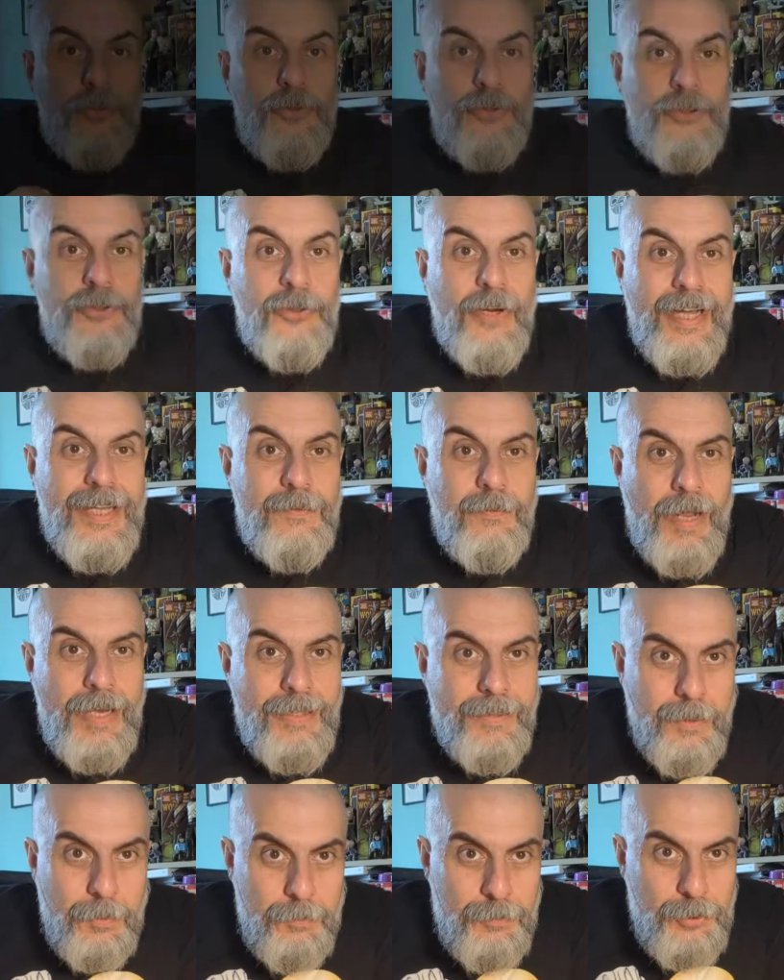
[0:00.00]
Bonjour and
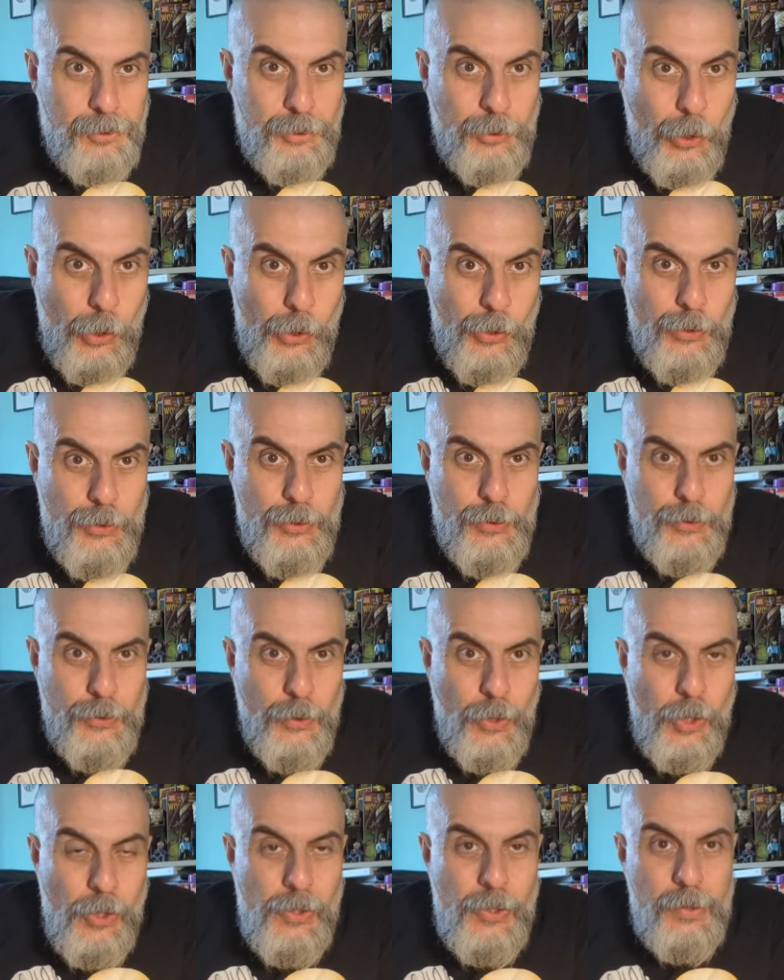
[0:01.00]
welcome to a new
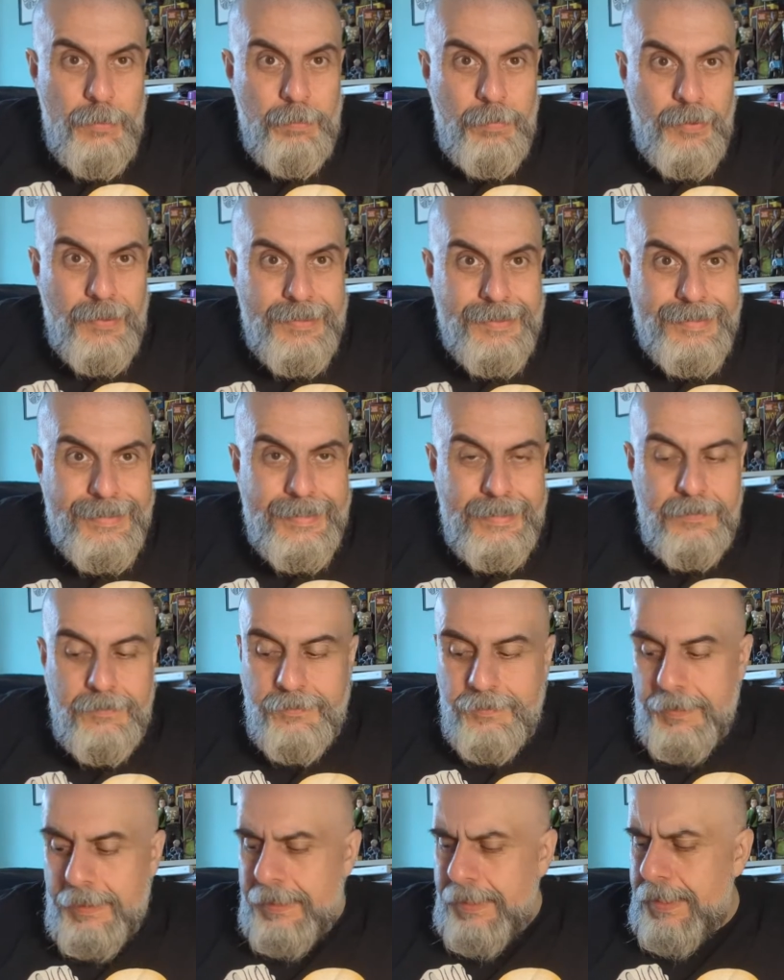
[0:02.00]
unboxing
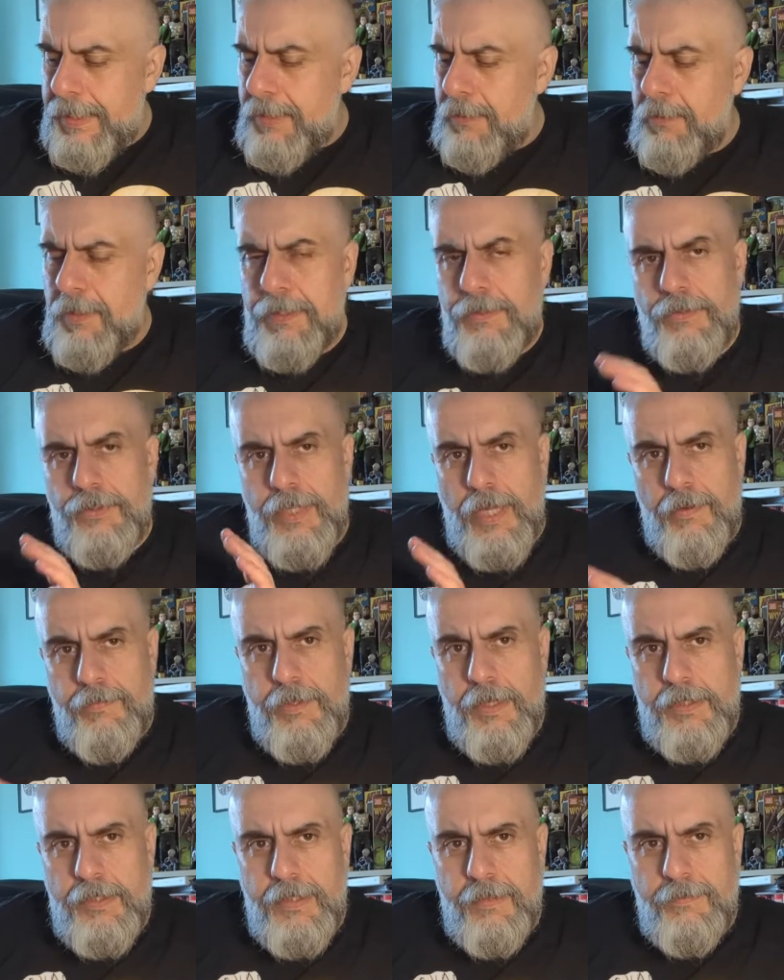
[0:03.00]
video, and today I've
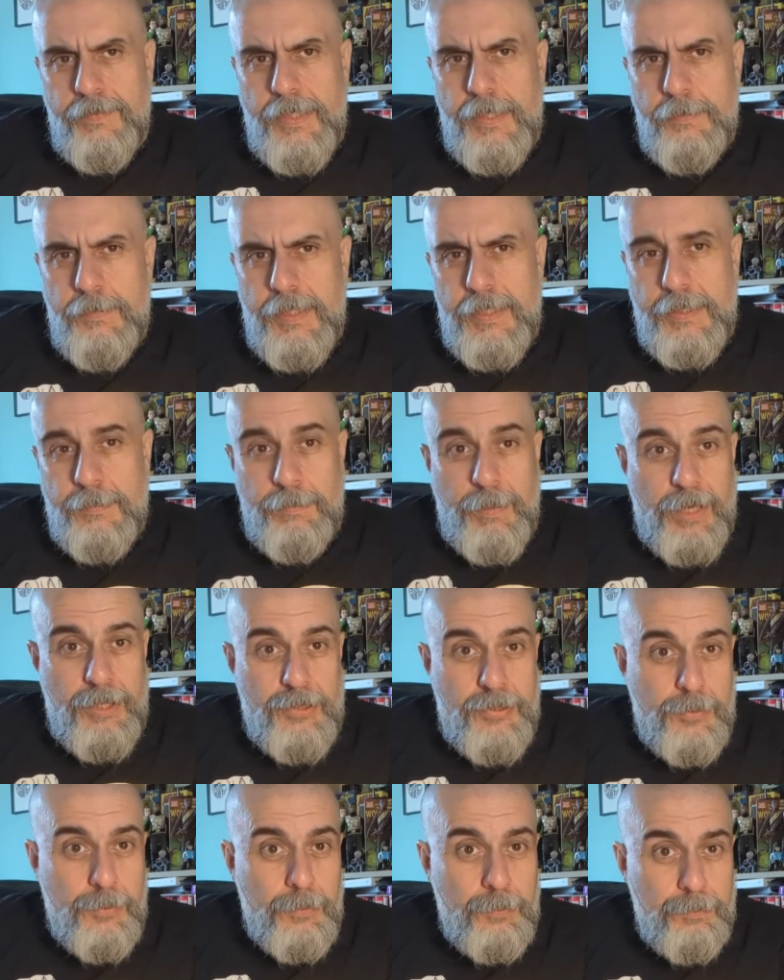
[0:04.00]
got something a bit
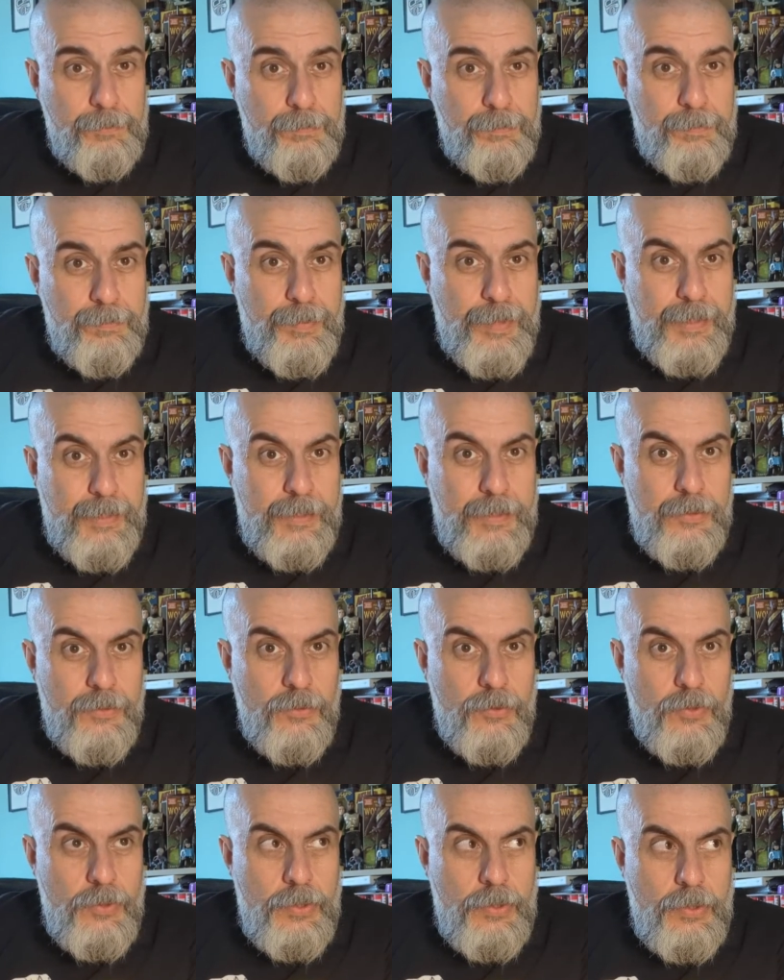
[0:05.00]
special
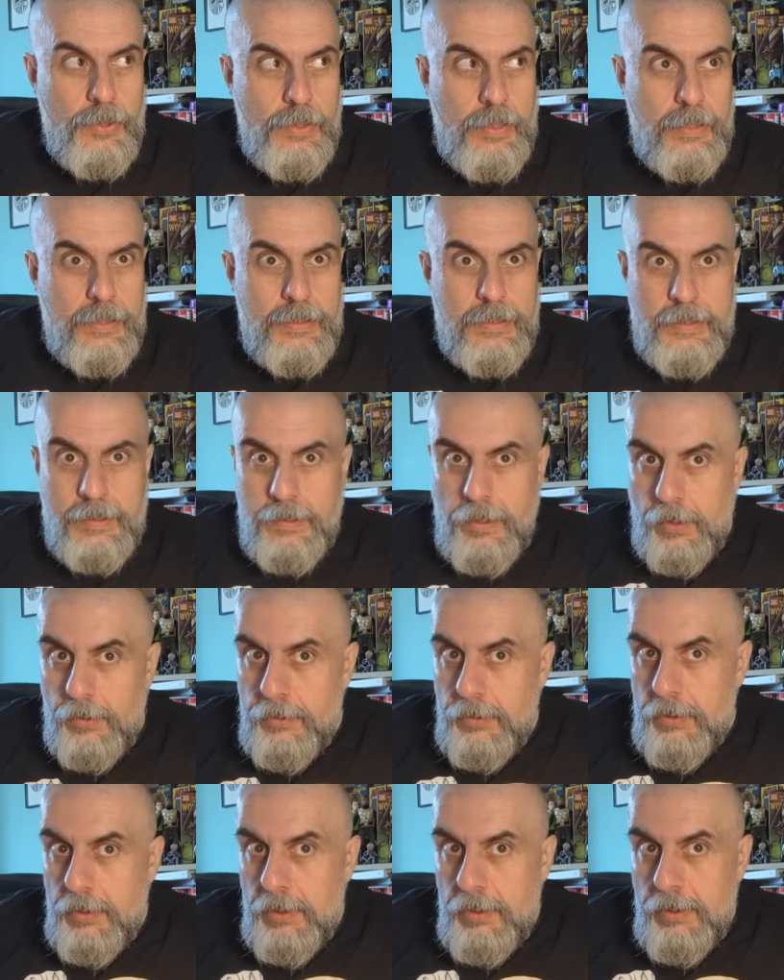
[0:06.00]
because it's
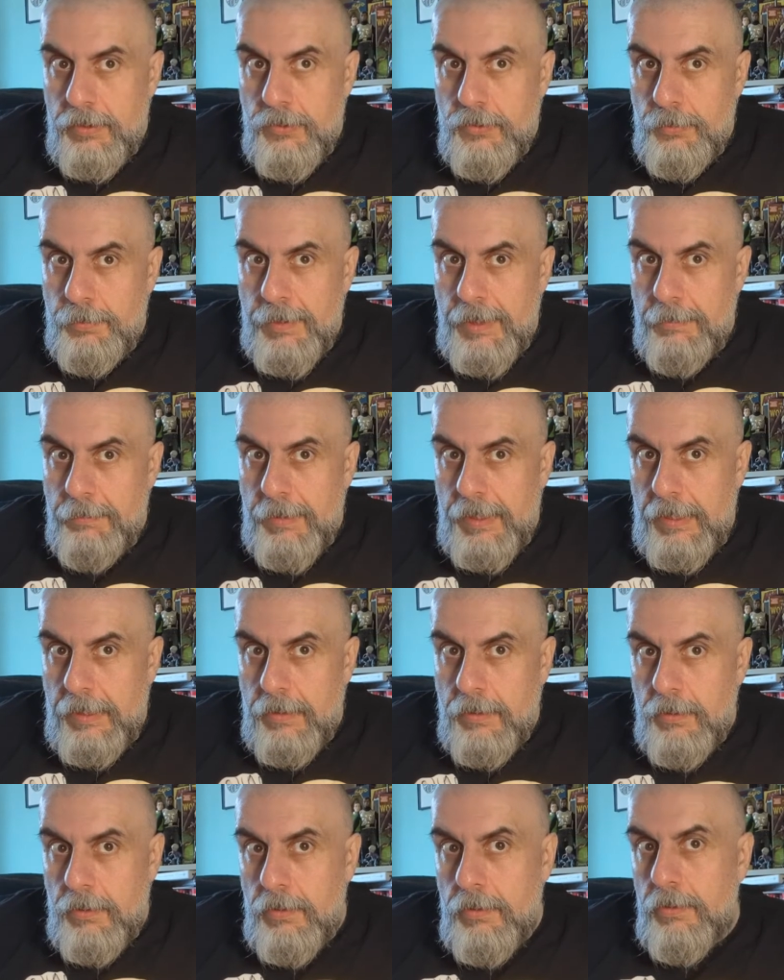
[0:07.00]
not going to be
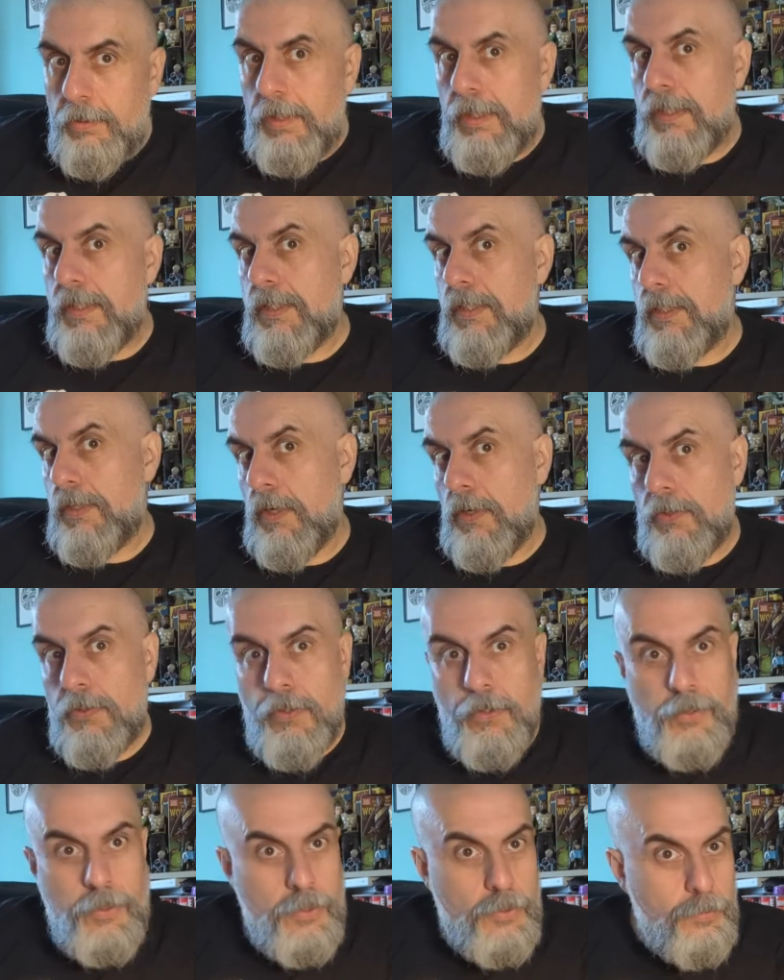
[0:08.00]
Migo, it's not
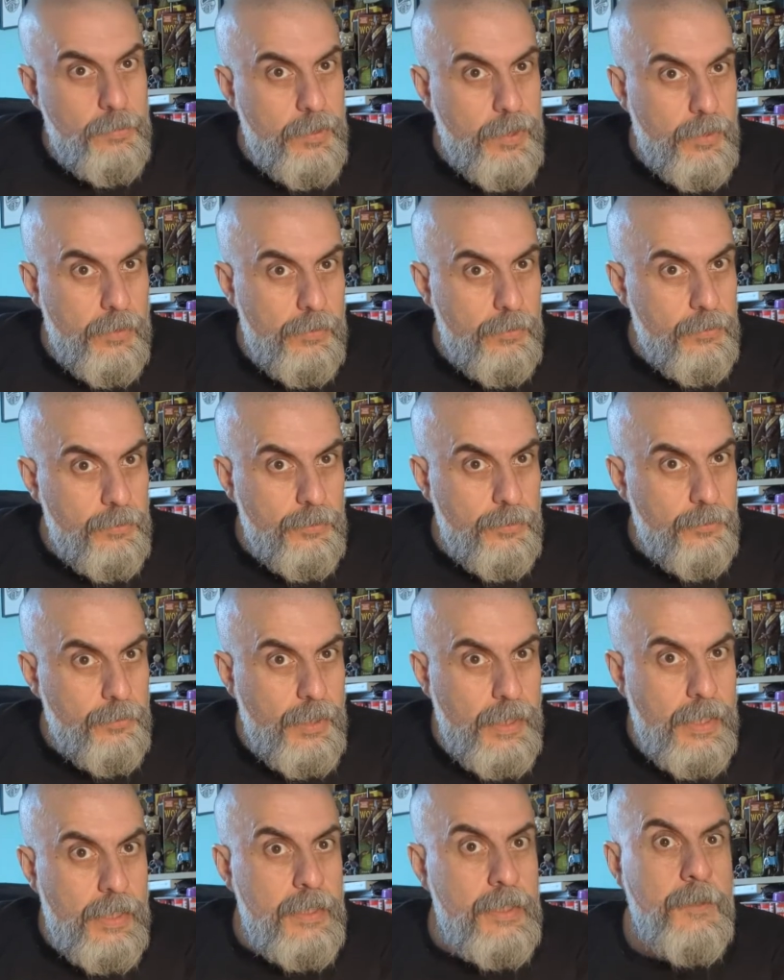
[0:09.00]
going to be a Loot
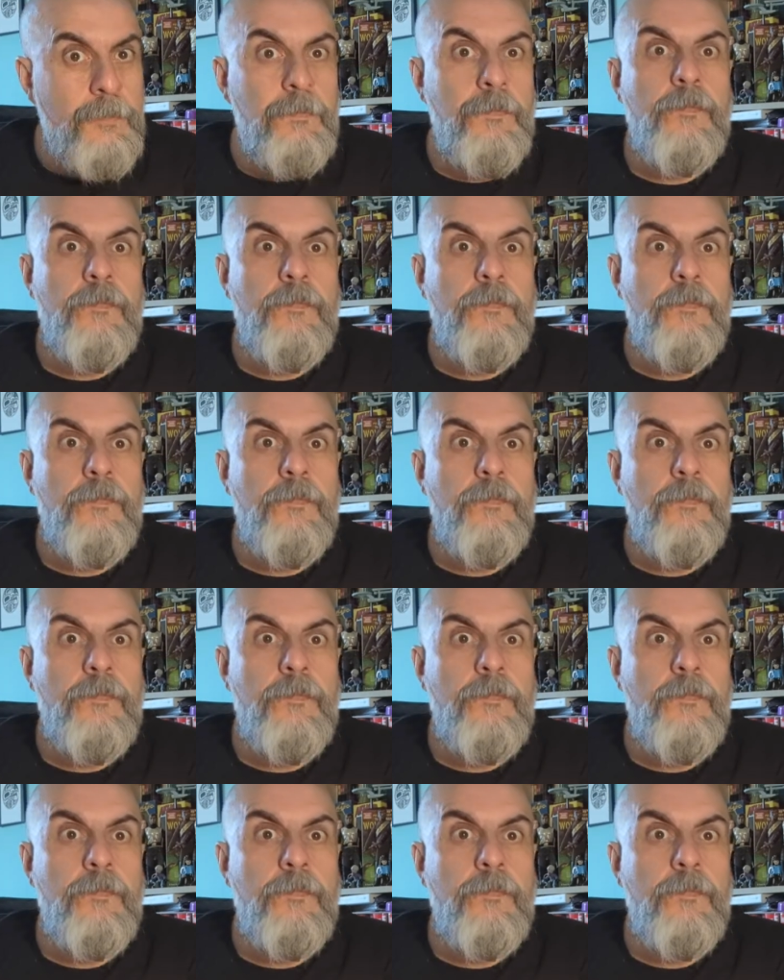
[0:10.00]
Crate,